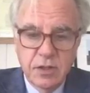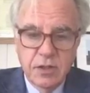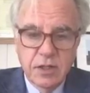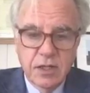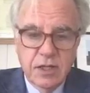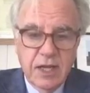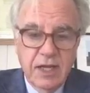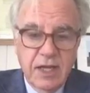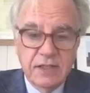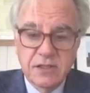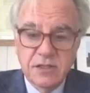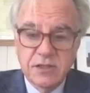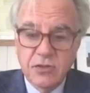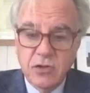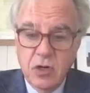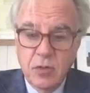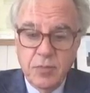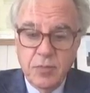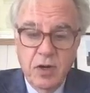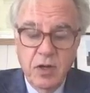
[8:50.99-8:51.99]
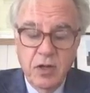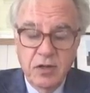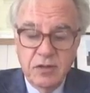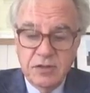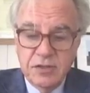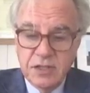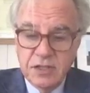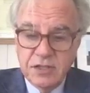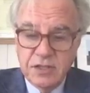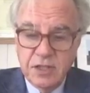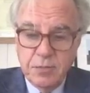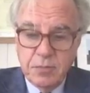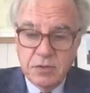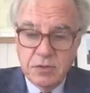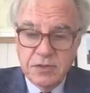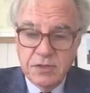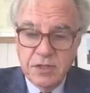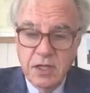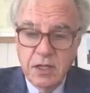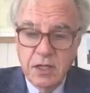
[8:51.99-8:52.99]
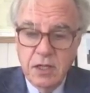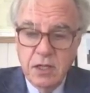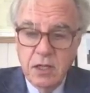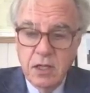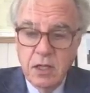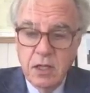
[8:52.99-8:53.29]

The cases are up 160%,